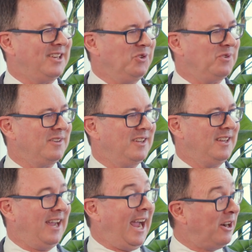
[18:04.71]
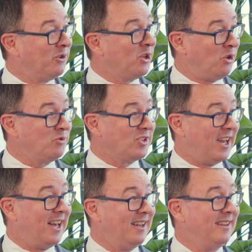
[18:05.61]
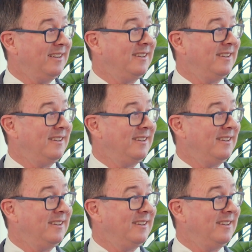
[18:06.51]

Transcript: look, our culture